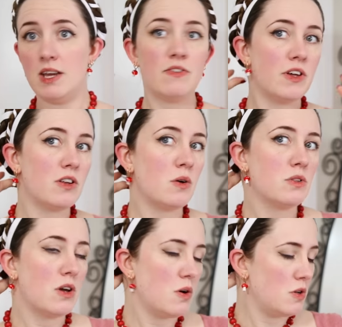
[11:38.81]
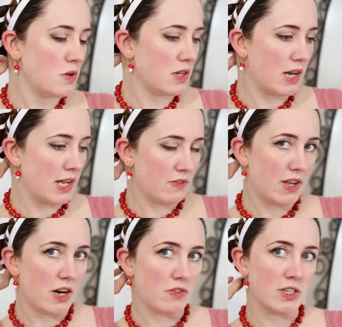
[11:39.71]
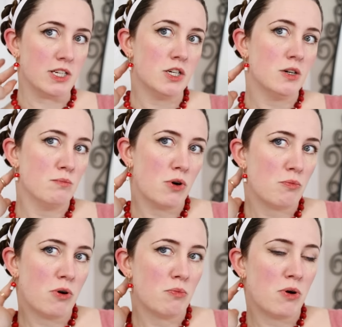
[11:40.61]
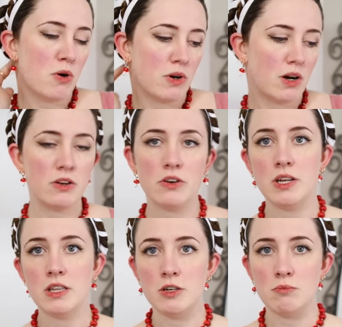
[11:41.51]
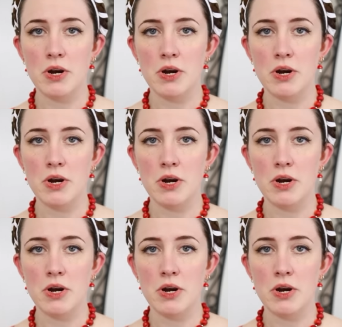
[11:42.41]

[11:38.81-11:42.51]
If they don't though, you can kind of carefully poke, poke, poke underneath your